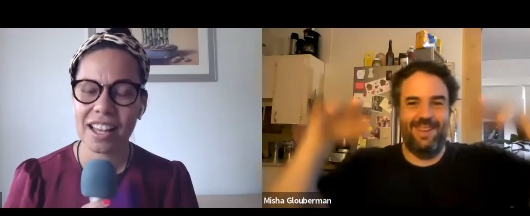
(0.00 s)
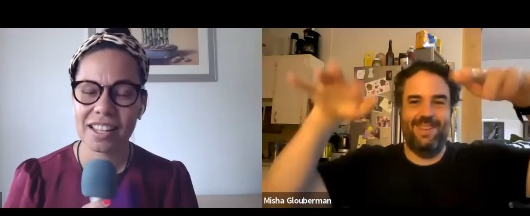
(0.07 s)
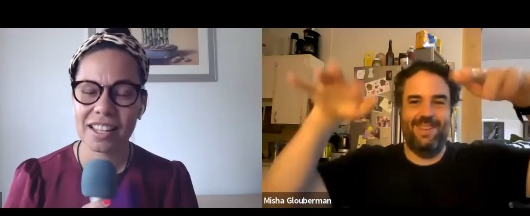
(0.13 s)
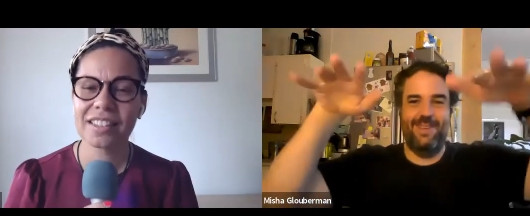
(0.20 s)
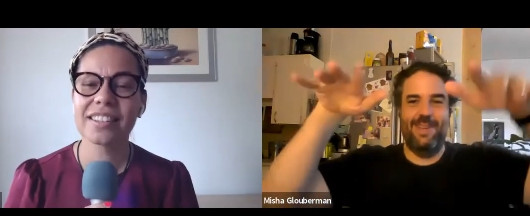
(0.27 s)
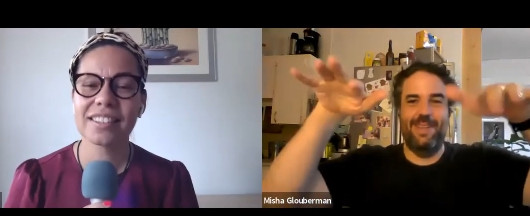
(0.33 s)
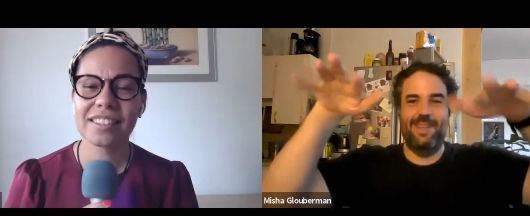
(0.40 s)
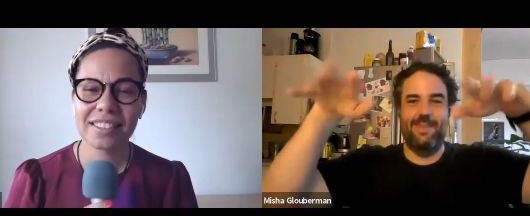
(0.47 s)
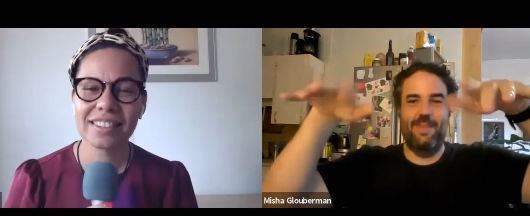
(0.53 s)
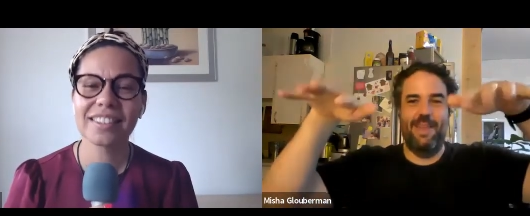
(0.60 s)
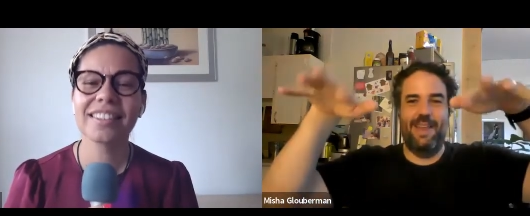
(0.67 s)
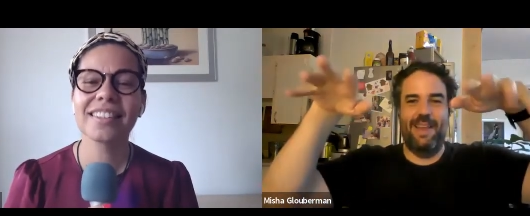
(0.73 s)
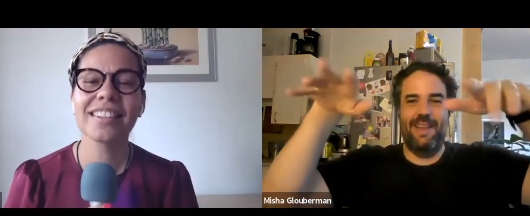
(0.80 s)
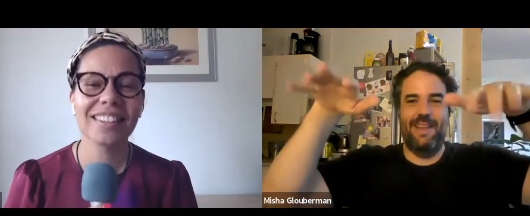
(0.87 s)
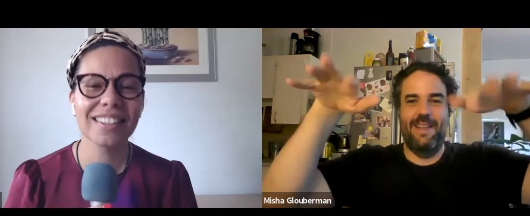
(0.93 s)
Speaker 1: She's doing some
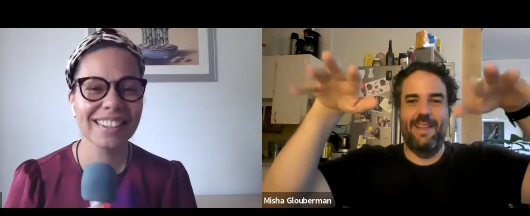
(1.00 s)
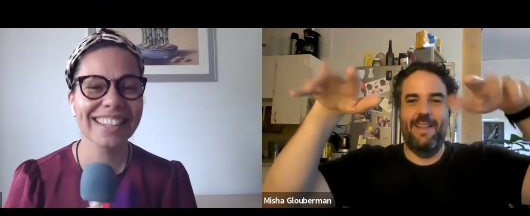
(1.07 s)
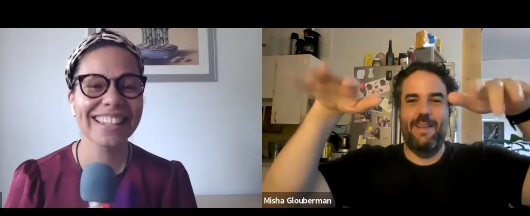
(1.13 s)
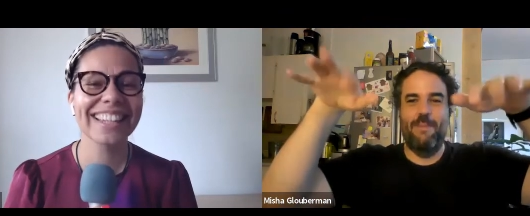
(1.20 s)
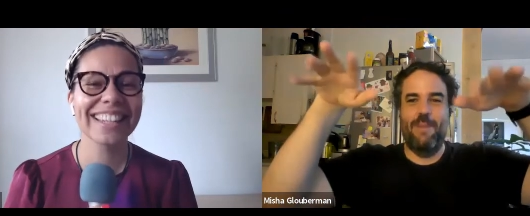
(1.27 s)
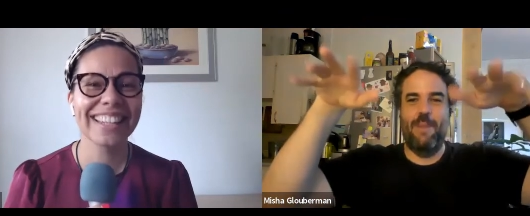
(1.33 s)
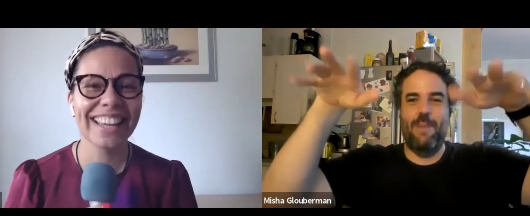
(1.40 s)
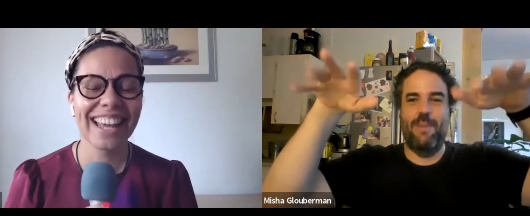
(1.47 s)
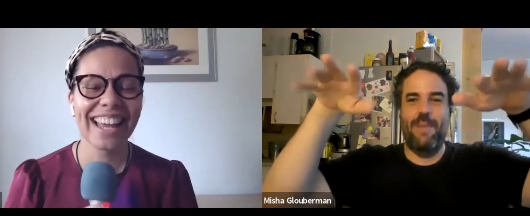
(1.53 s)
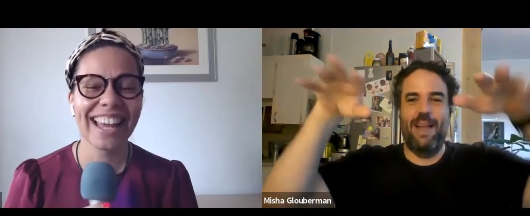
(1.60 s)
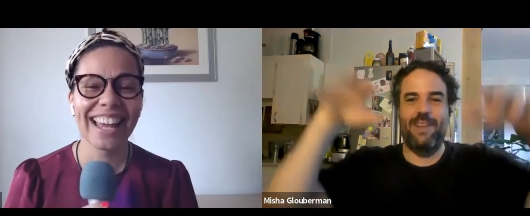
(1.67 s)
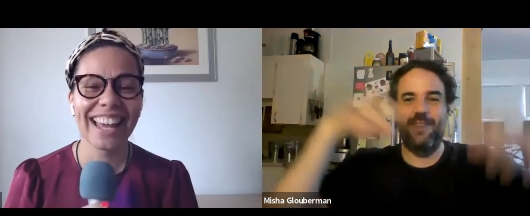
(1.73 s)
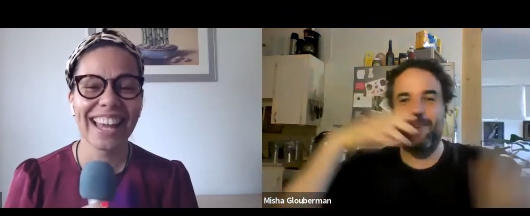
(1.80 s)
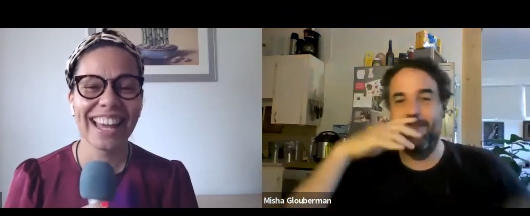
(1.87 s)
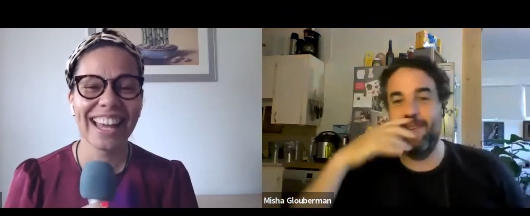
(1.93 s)
like puppet
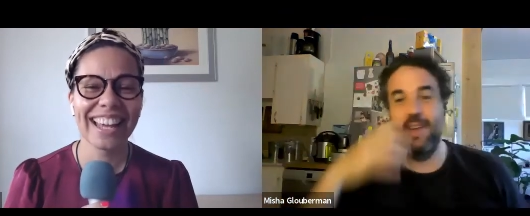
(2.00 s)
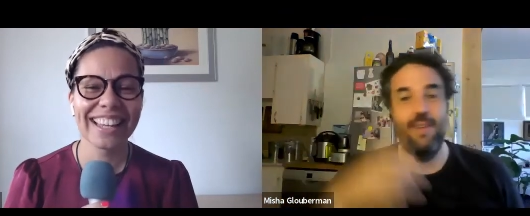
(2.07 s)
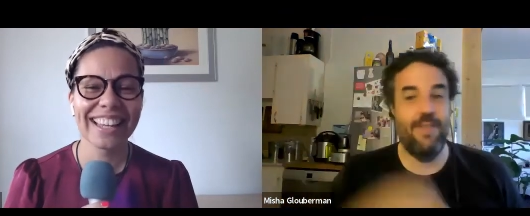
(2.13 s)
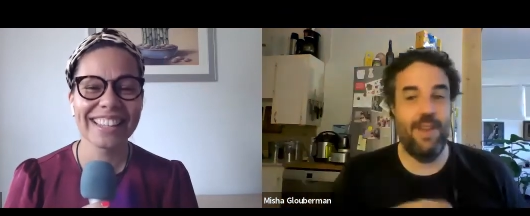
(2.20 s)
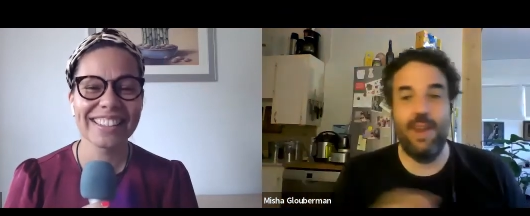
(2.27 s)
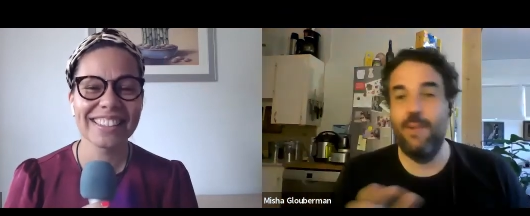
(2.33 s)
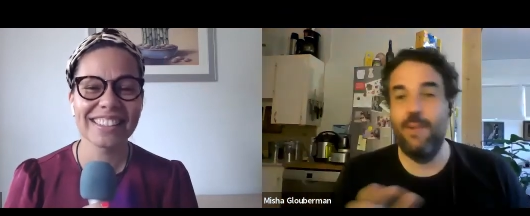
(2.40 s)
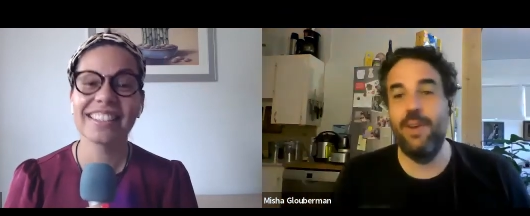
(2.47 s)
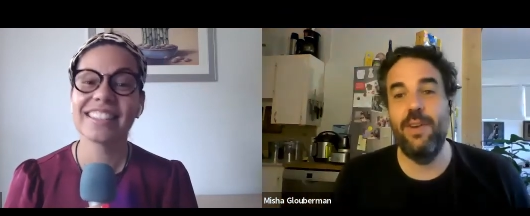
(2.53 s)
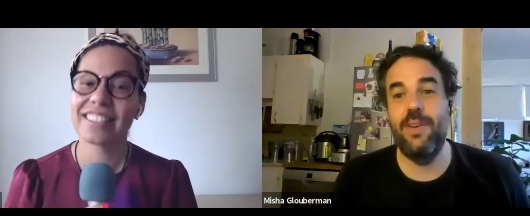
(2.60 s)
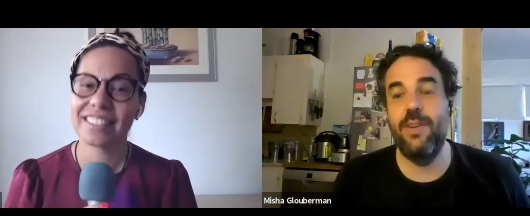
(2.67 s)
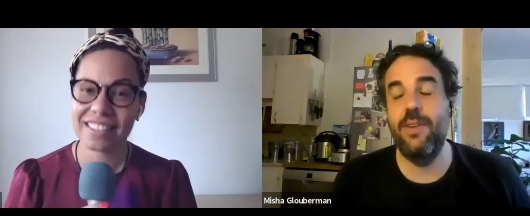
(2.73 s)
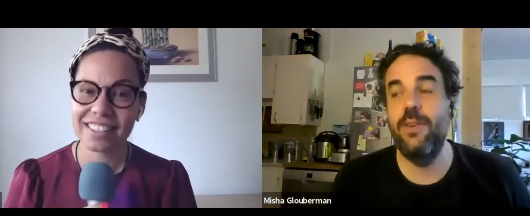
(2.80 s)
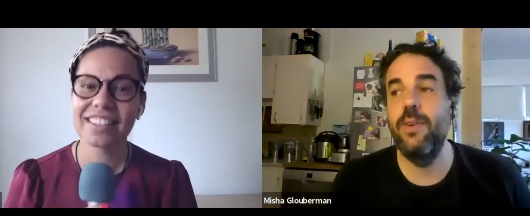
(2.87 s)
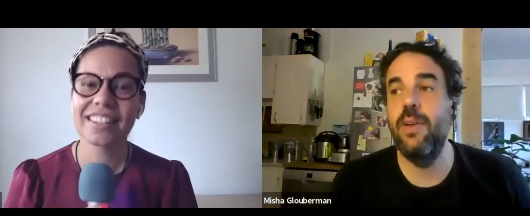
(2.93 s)
master stuff that I
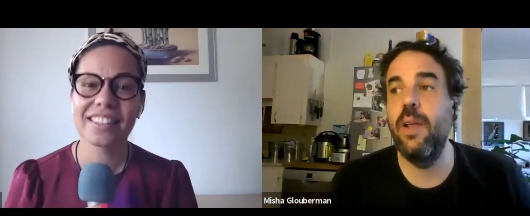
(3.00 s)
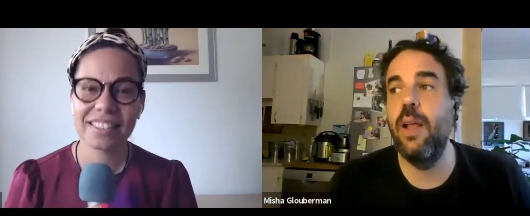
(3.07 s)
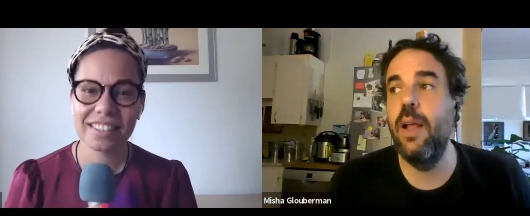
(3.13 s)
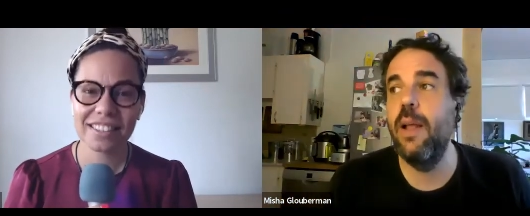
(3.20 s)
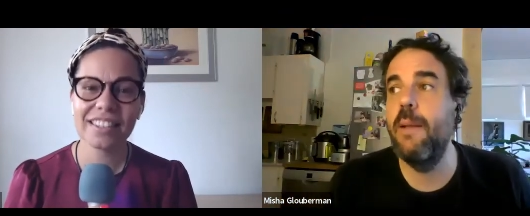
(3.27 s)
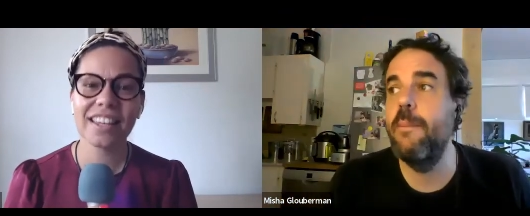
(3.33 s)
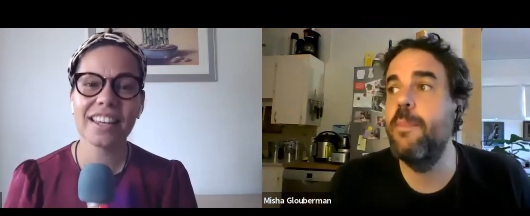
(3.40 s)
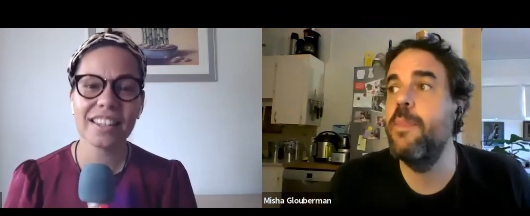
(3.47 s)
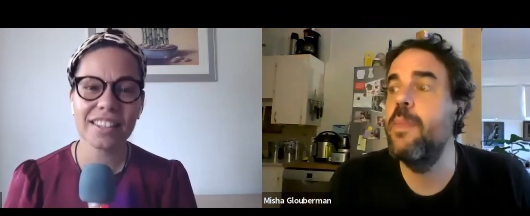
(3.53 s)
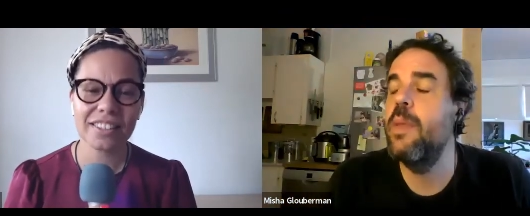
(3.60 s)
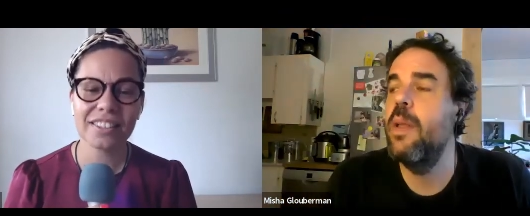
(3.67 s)
wouldn't do. Um, yeah.